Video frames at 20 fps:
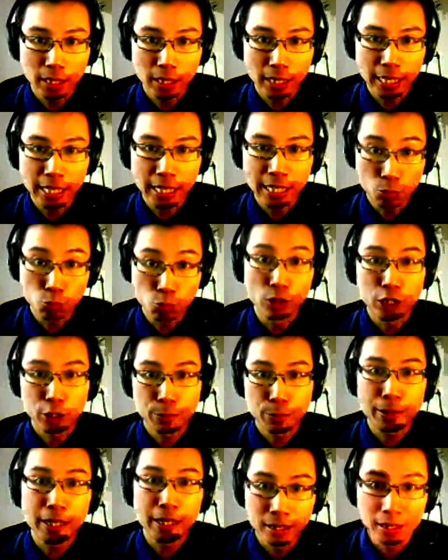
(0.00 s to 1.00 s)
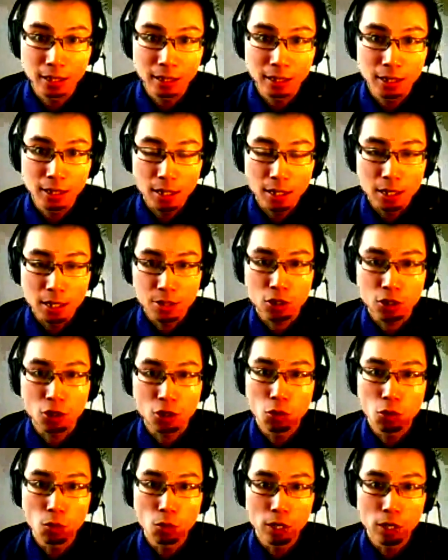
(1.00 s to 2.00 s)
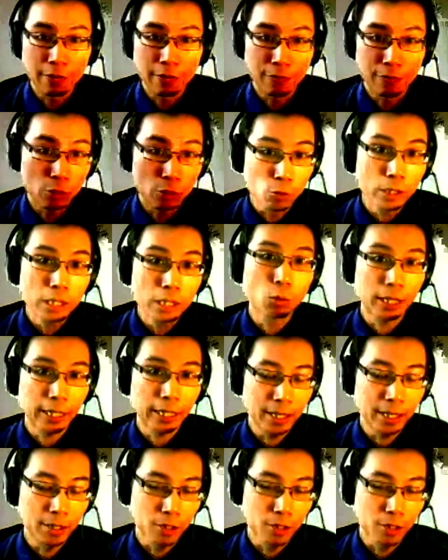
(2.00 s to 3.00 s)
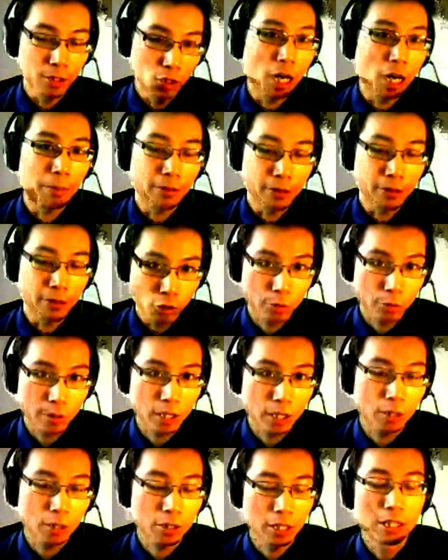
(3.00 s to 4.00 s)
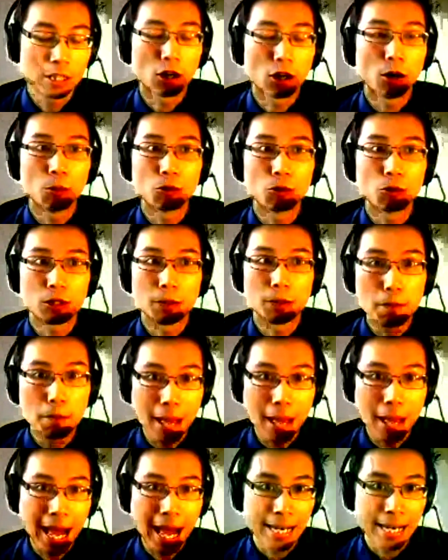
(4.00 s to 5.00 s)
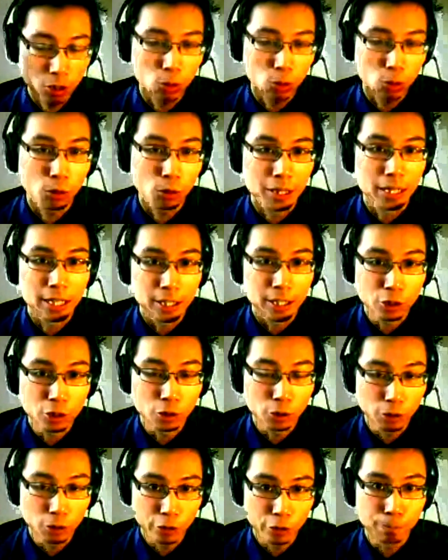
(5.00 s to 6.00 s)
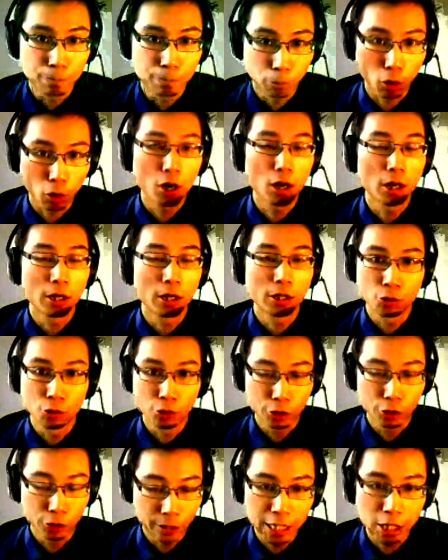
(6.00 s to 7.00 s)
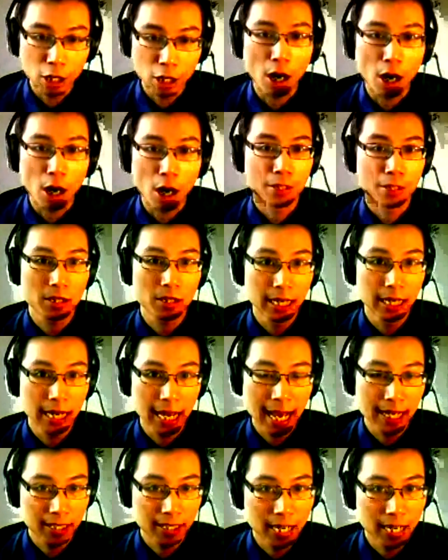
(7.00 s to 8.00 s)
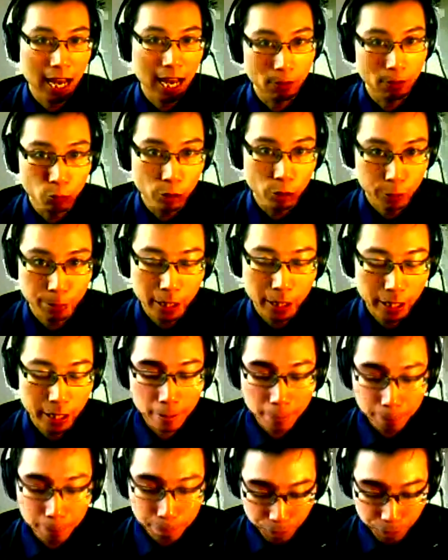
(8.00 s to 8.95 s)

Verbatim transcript: is rich pin. So if you really want to get on top of the search results, it's almost mandatory that your, your blog or your e-commerce site has to have a rich pin.